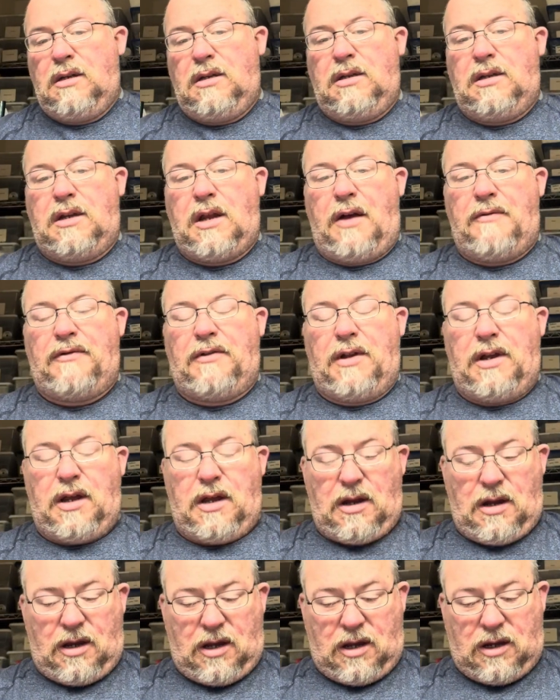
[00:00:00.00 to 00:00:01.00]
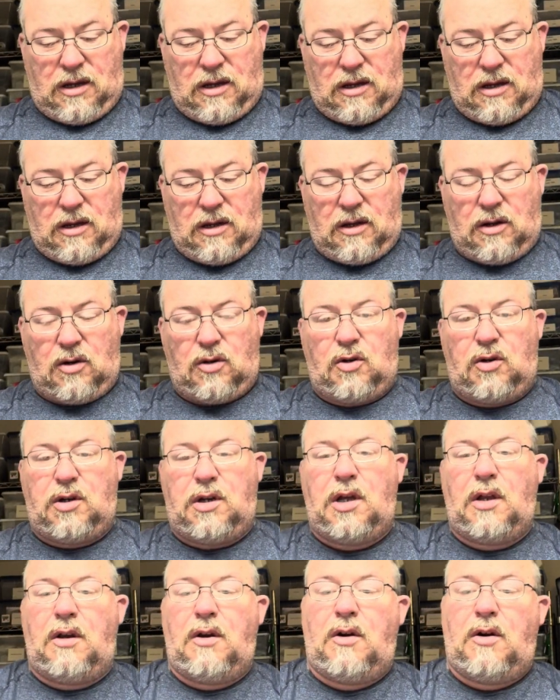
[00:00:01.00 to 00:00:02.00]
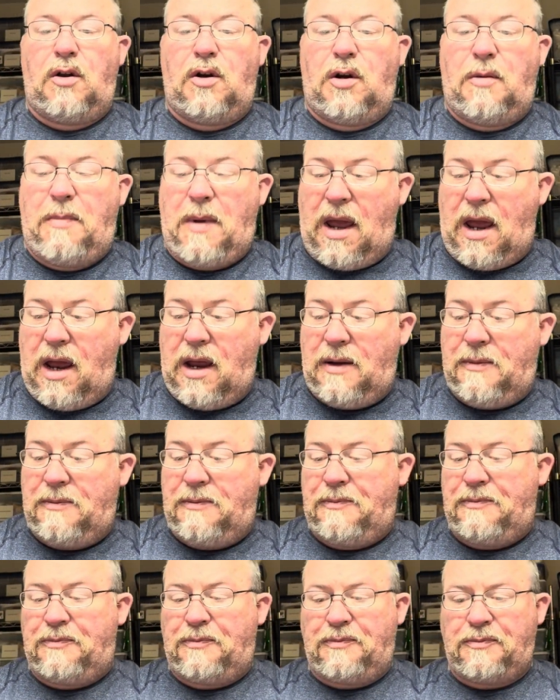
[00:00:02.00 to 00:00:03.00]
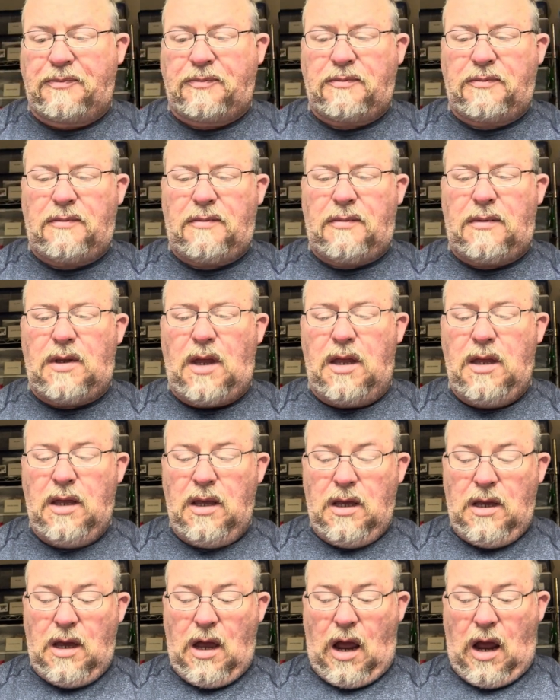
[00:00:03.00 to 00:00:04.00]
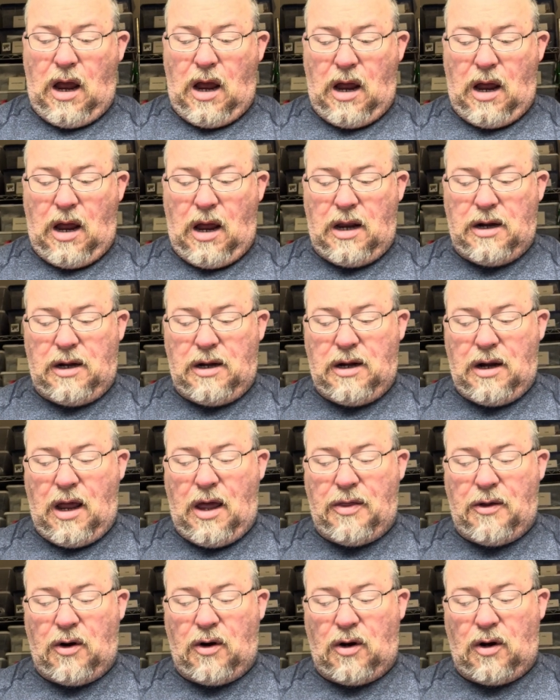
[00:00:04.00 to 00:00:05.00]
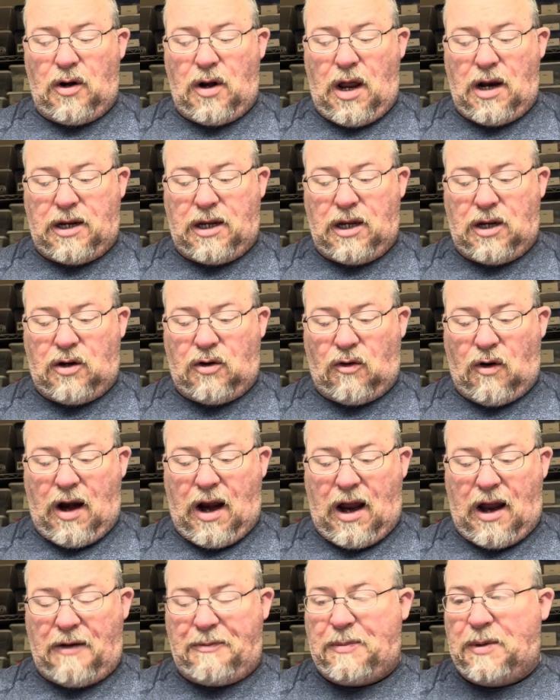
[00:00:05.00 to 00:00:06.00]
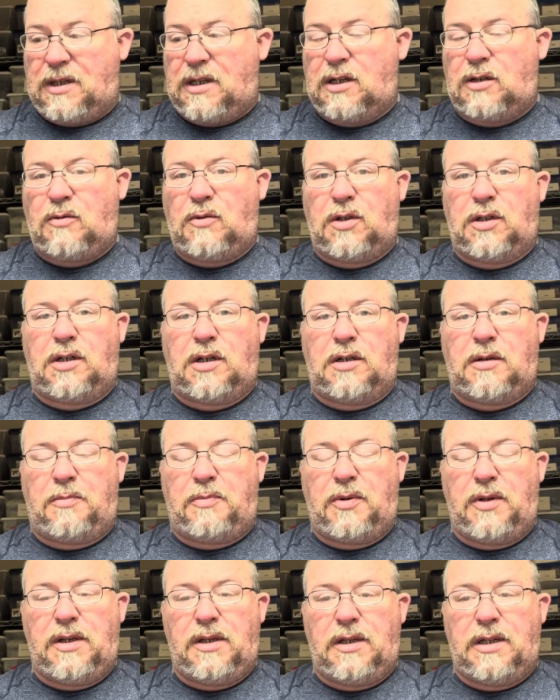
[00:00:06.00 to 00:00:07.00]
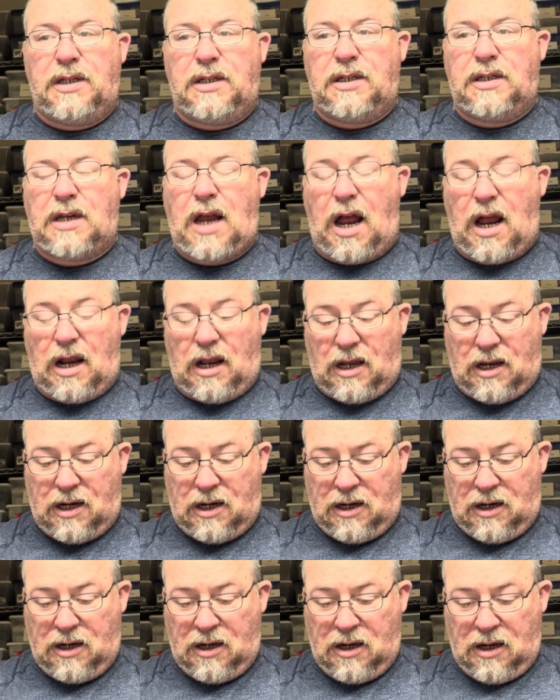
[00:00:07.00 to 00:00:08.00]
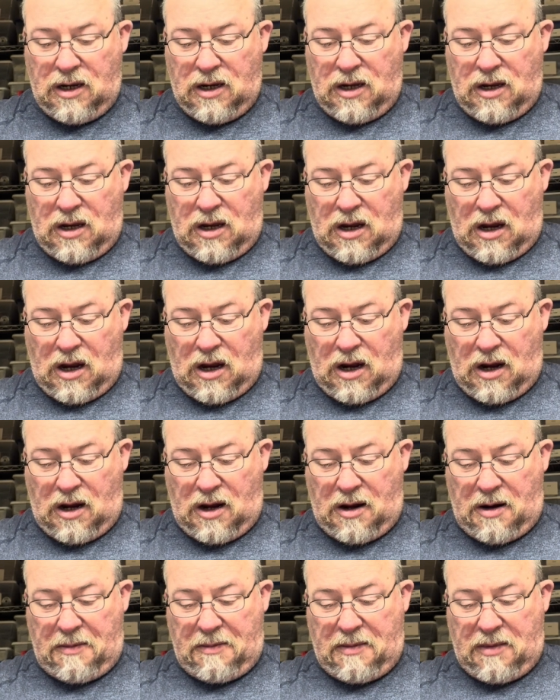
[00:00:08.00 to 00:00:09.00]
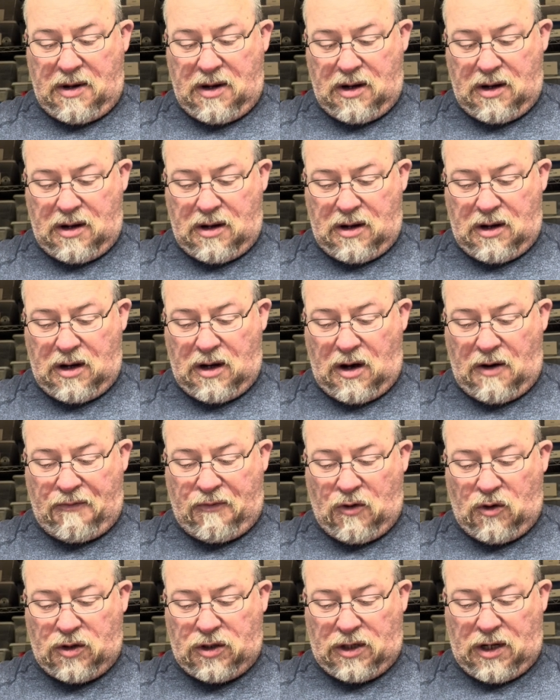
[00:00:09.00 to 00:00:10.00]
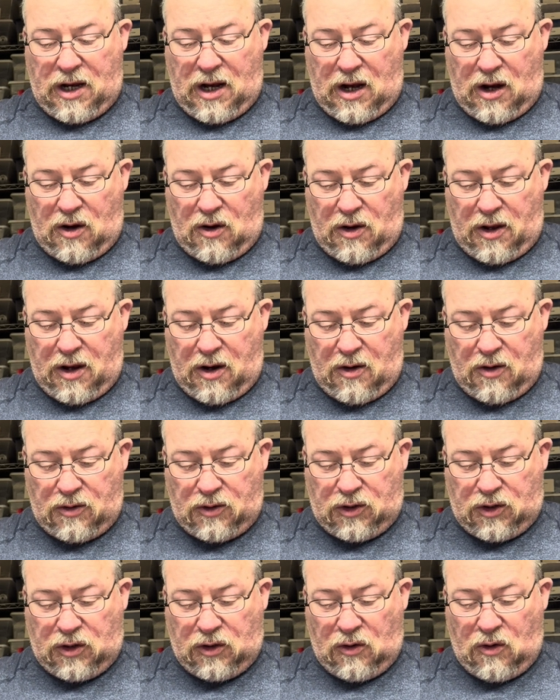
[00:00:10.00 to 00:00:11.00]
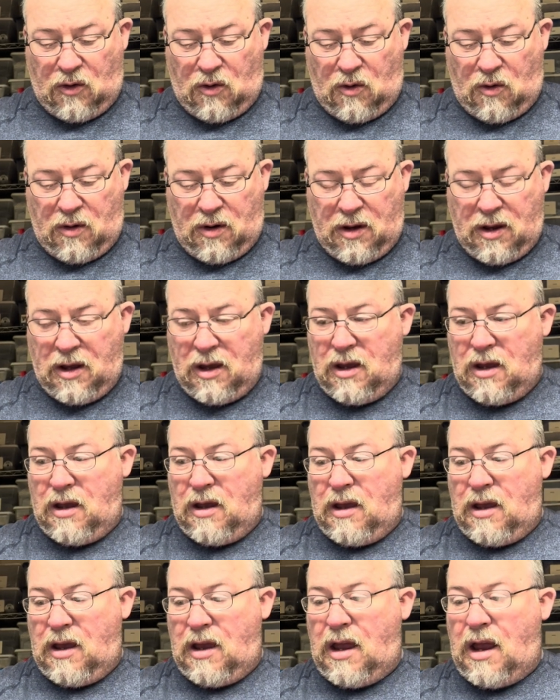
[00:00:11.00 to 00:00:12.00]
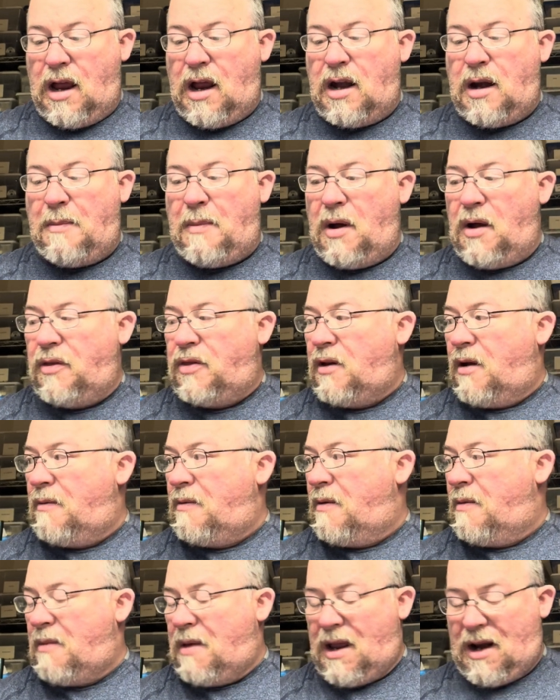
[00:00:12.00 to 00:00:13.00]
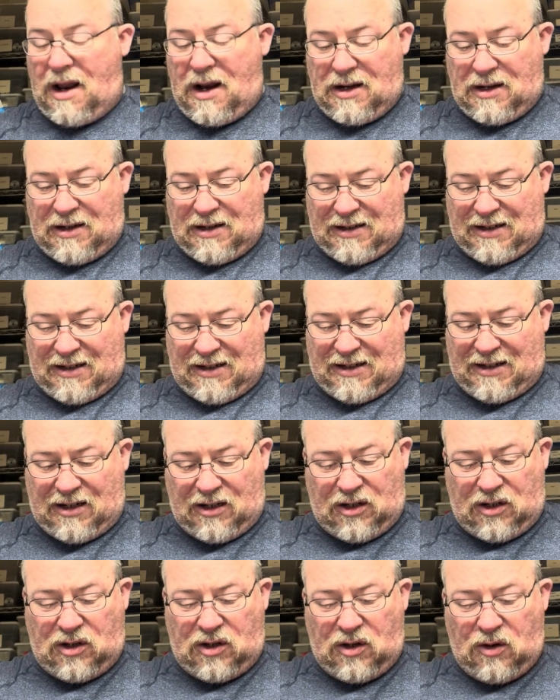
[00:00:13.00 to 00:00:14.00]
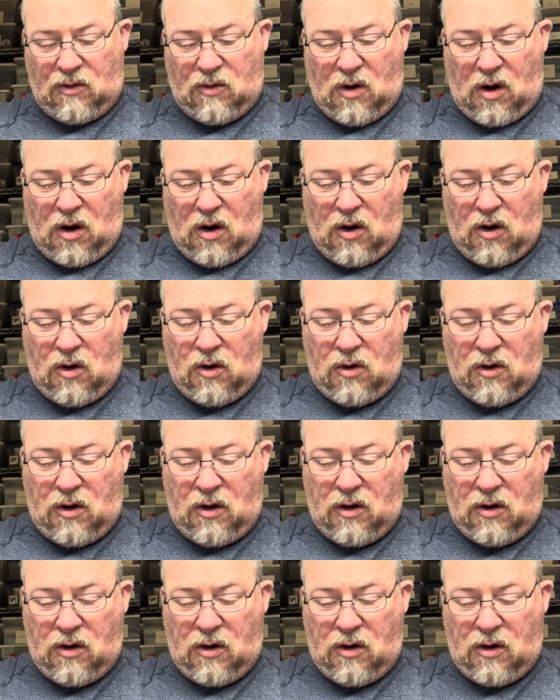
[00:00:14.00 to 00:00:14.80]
Definitely a killer little bait. Another Lucky Craft, but this one's completely silent. And unfortunately, I only own two, and both of them that I do own